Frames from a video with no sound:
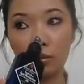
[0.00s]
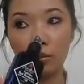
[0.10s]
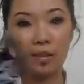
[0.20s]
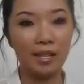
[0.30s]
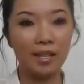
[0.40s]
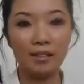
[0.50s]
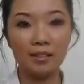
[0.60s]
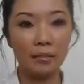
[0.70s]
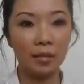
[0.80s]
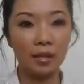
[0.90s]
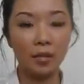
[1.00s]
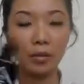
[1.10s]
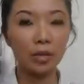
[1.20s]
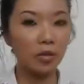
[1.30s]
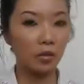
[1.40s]
$20 to
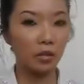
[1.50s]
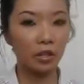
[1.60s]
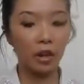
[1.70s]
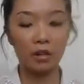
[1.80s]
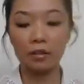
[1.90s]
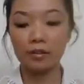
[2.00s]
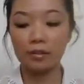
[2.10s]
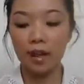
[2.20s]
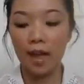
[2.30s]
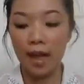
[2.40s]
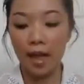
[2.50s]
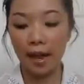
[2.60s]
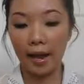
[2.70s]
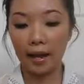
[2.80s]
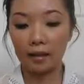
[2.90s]
$30,
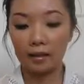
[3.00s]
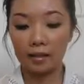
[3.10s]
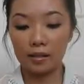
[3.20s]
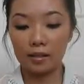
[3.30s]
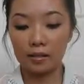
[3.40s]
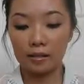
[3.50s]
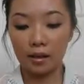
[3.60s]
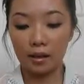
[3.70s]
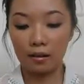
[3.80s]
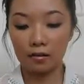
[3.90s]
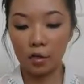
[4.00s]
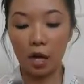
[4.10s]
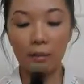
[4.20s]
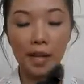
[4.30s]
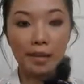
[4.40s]
and it's
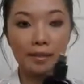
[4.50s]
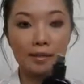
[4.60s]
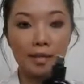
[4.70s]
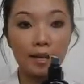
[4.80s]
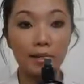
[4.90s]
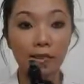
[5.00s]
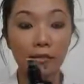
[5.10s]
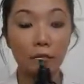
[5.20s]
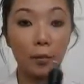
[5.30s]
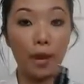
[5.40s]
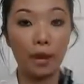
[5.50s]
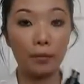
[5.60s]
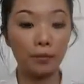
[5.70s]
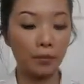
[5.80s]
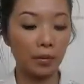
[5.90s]
Jack Black is technically for
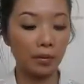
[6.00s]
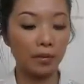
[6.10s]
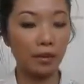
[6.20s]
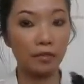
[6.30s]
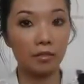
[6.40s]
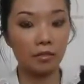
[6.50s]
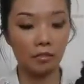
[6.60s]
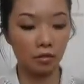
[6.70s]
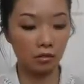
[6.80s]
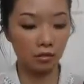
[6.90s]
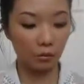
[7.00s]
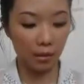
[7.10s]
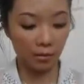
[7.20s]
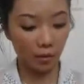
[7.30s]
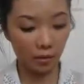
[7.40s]
men, but this stuff is just
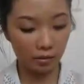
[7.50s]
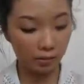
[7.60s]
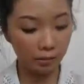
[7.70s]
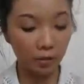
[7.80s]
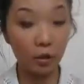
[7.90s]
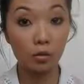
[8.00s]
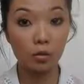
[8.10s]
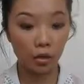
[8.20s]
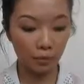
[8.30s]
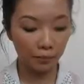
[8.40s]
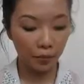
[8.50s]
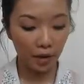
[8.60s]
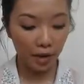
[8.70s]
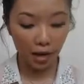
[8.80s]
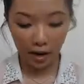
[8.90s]
amazeballs. So
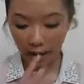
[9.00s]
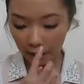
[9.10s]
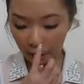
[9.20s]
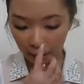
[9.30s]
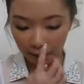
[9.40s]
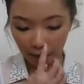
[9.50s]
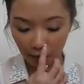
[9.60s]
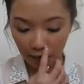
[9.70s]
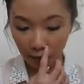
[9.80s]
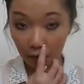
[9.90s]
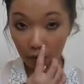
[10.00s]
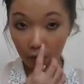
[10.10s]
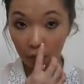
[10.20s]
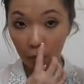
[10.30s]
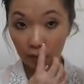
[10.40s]
I will put on
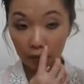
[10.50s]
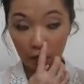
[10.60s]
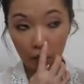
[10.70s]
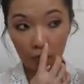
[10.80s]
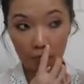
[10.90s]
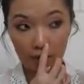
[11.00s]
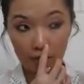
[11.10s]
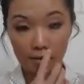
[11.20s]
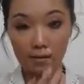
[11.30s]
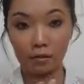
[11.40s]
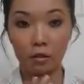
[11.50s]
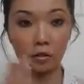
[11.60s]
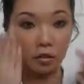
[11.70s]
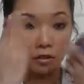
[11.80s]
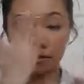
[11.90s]
one coat of this,
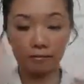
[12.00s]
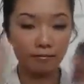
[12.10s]
just